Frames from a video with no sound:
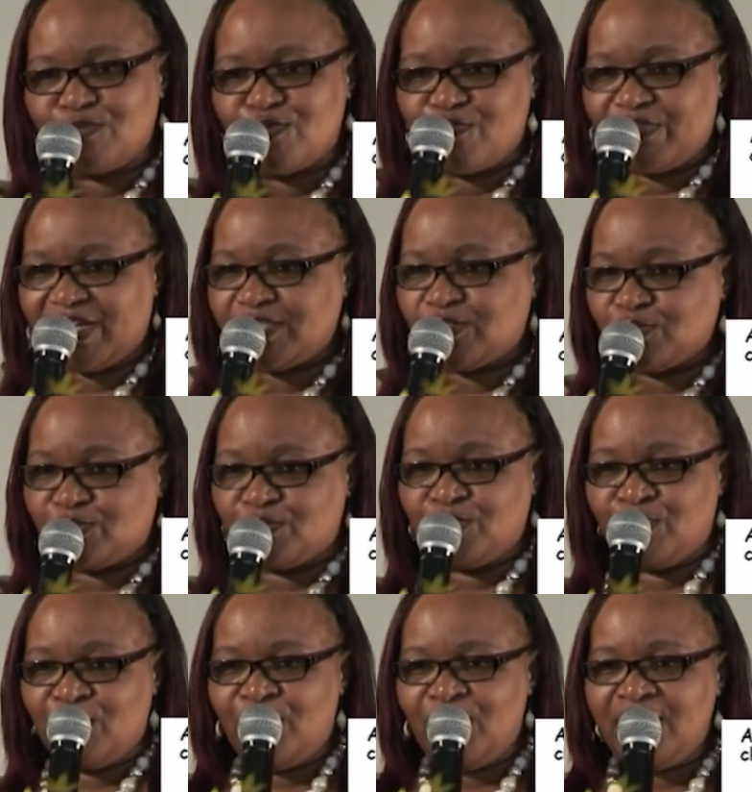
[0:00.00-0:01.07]
move I
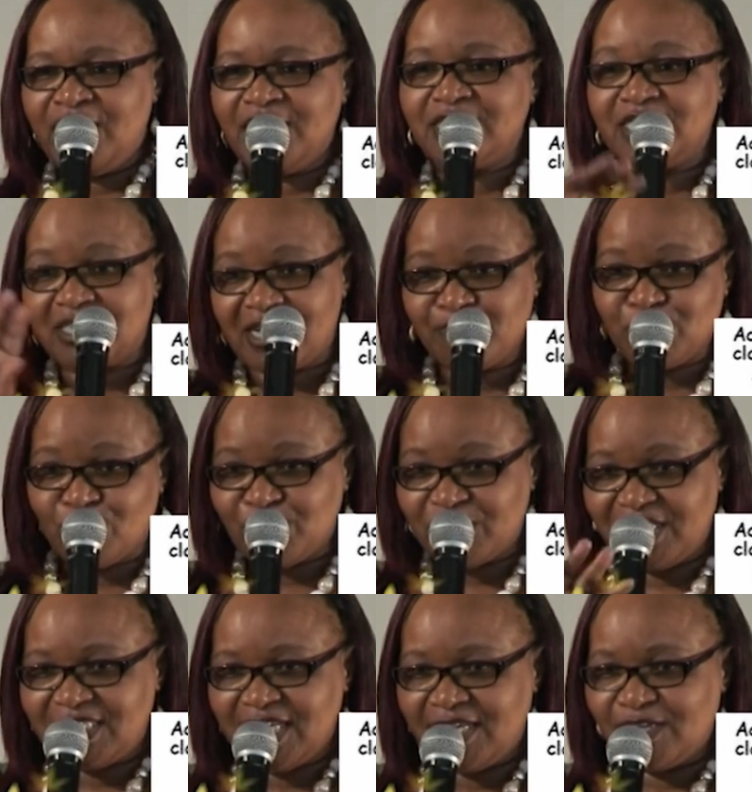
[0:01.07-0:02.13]
do, it rubs on
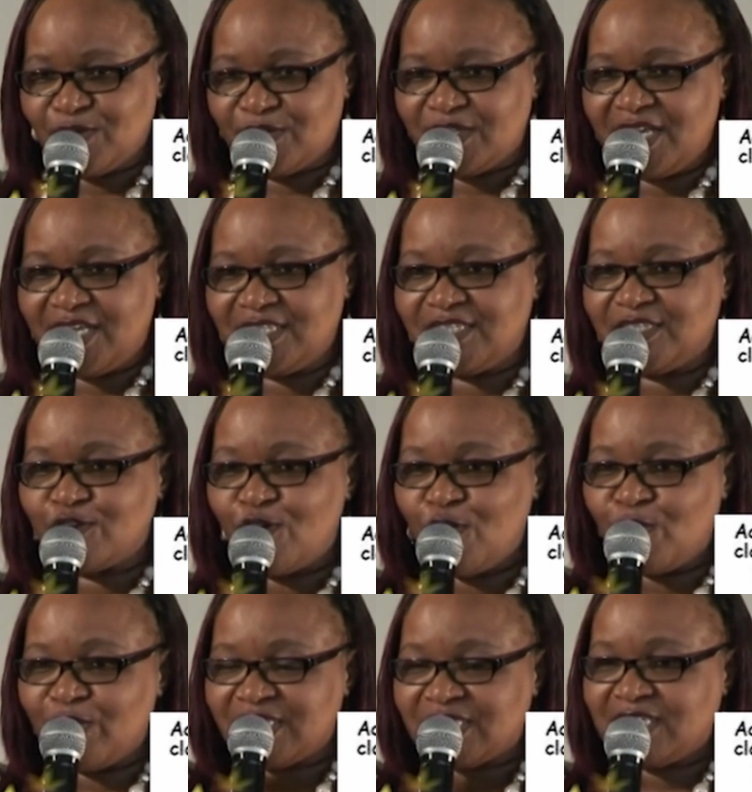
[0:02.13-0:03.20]
that tendon, and it
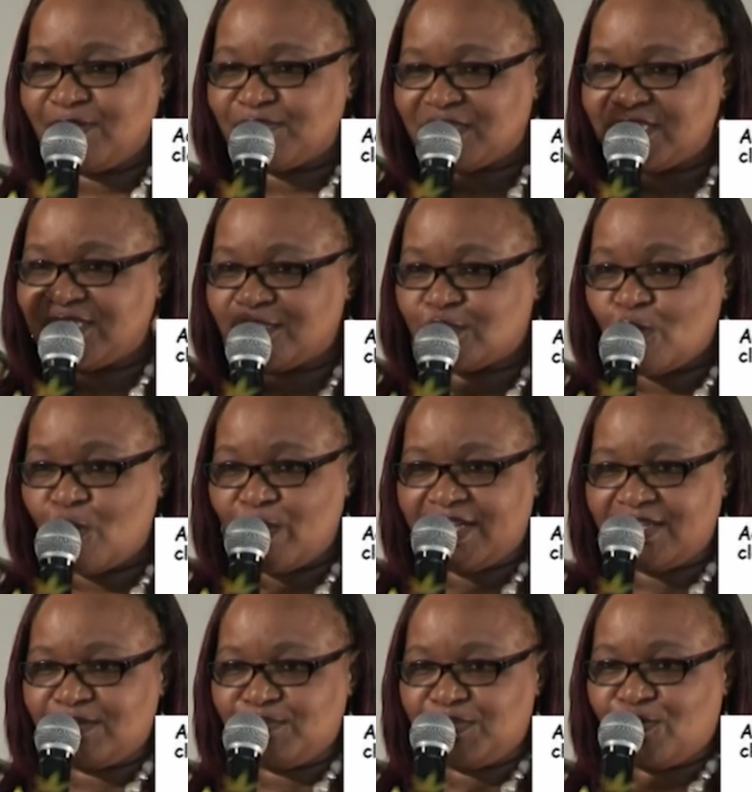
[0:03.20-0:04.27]
always keeps it
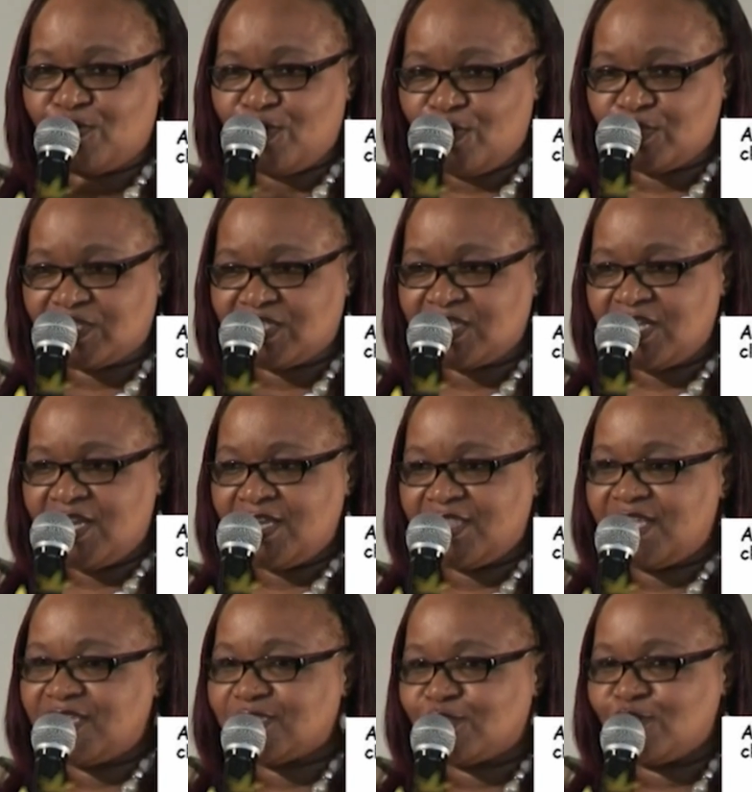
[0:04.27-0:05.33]
swollen because
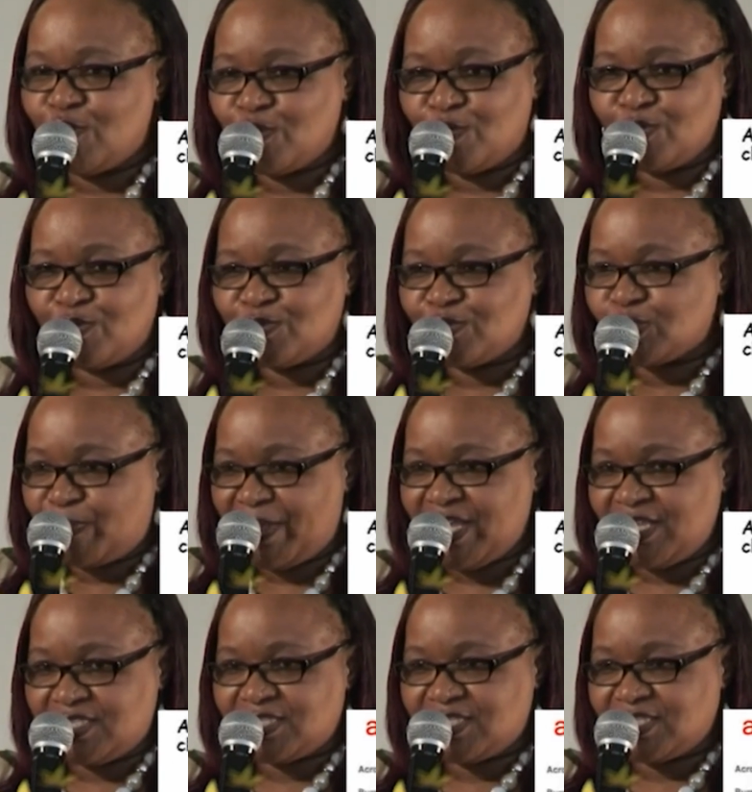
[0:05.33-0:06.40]
there is no
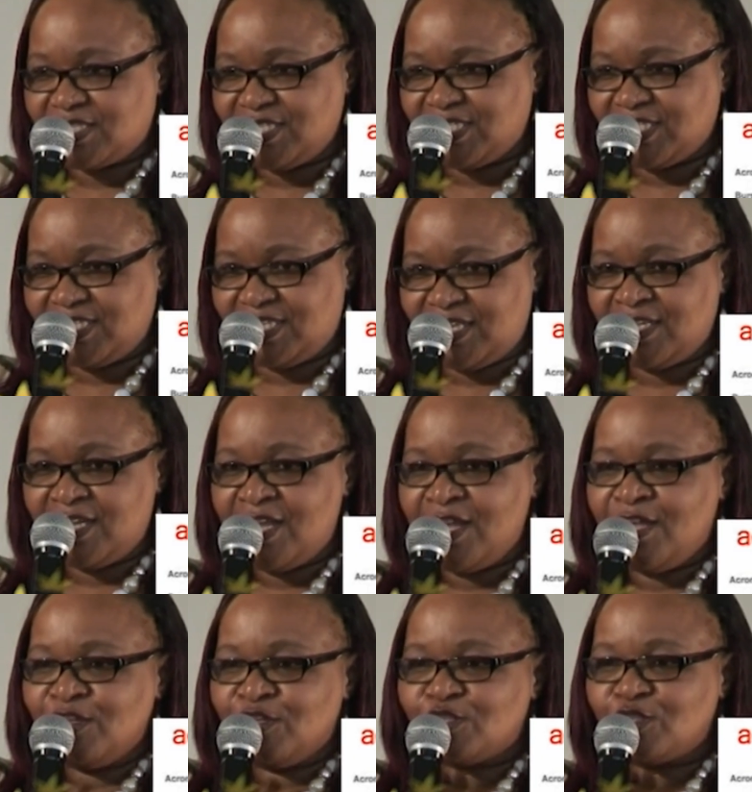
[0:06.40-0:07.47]
space, isn't it?
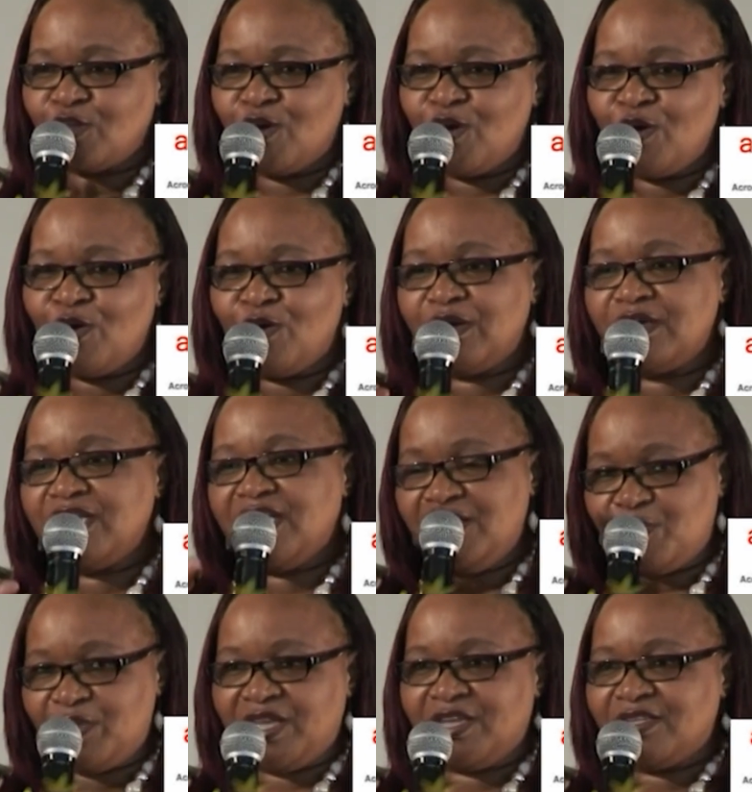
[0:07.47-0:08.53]
So
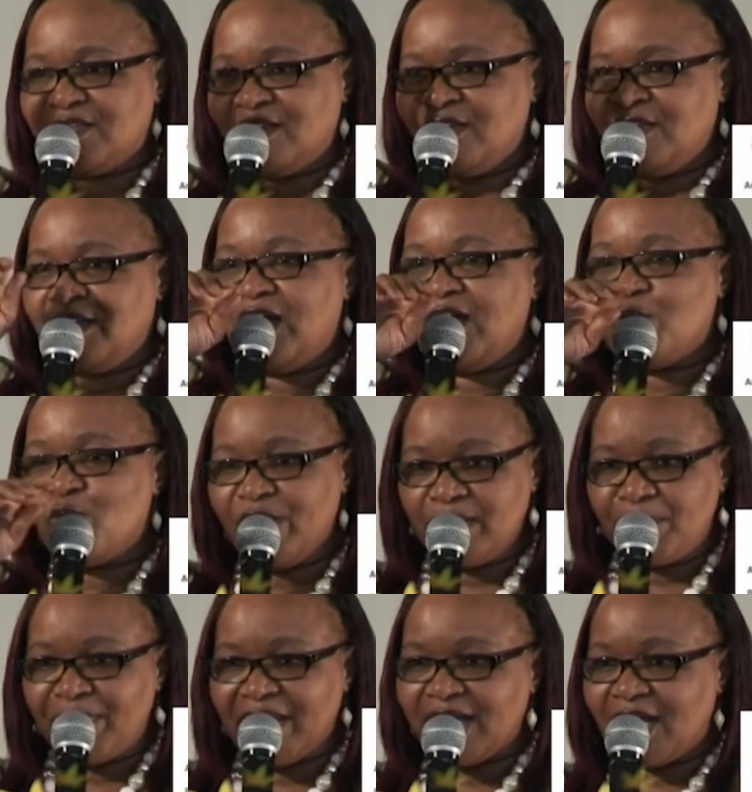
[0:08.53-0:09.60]
anyway, I
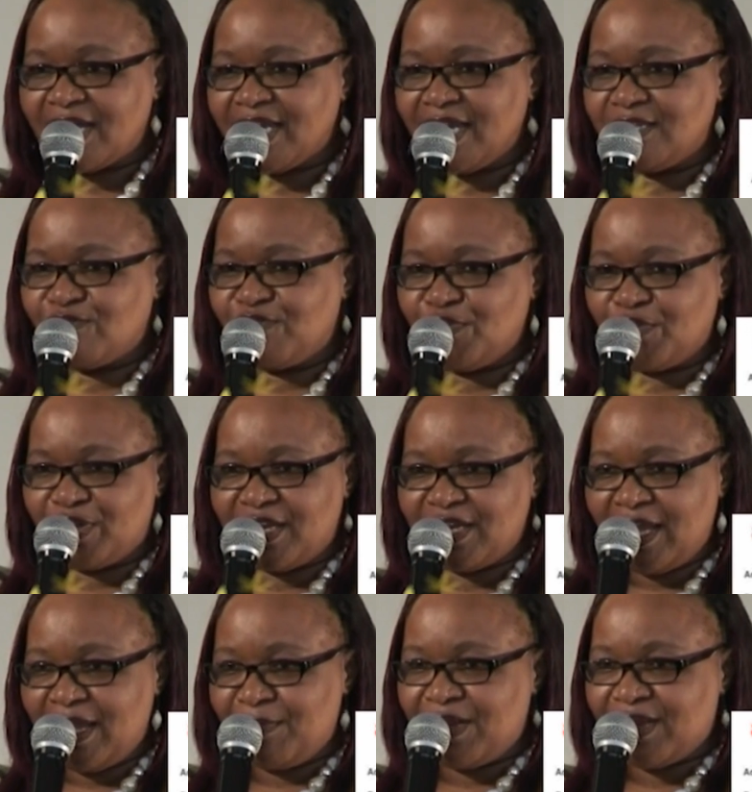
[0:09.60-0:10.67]
went back again for an
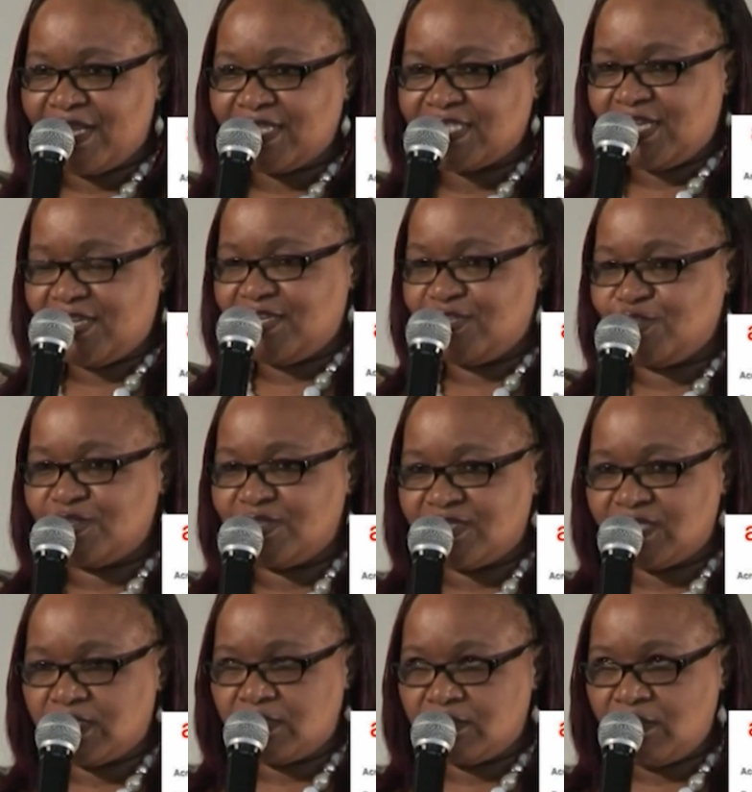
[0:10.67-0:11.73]
MRI scan in
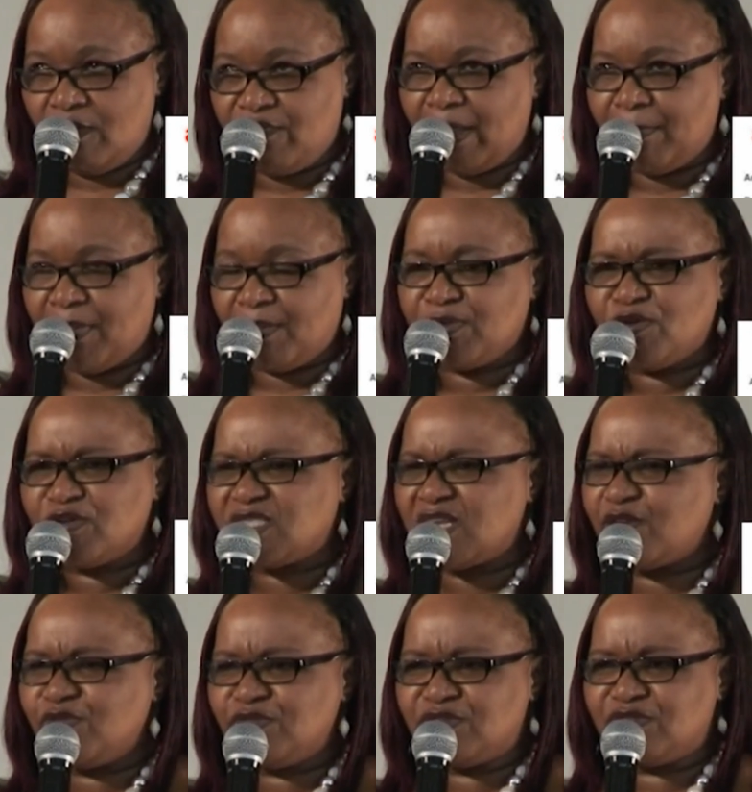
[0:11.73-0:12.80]
November because
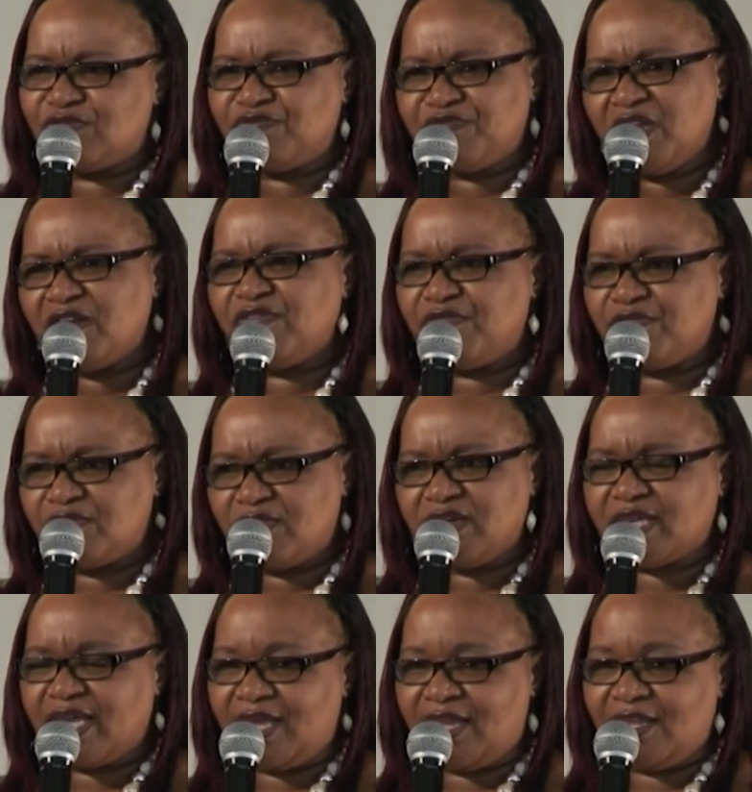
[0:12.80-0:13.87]
I couldn't feel
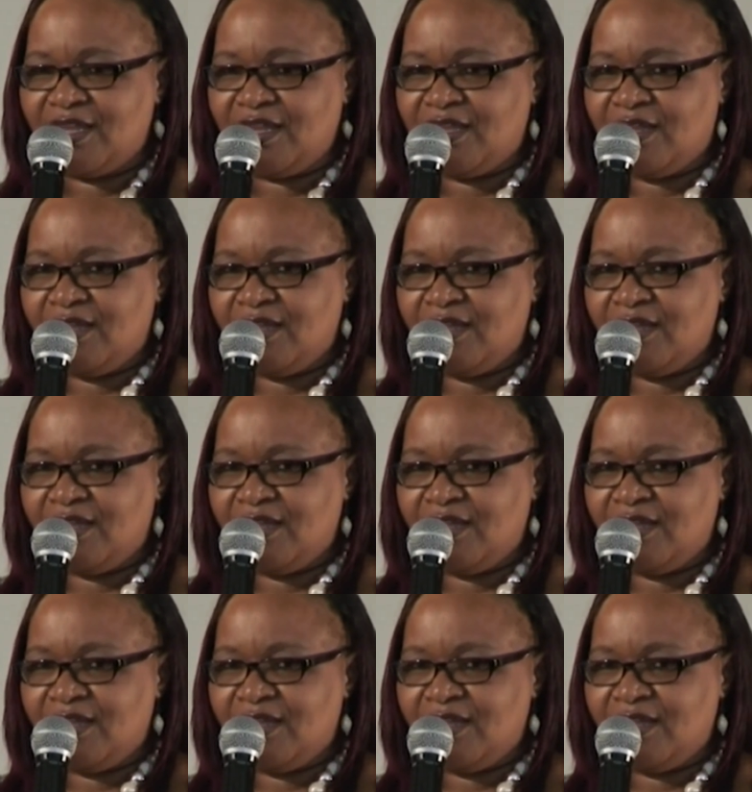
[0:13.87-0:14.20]
okay.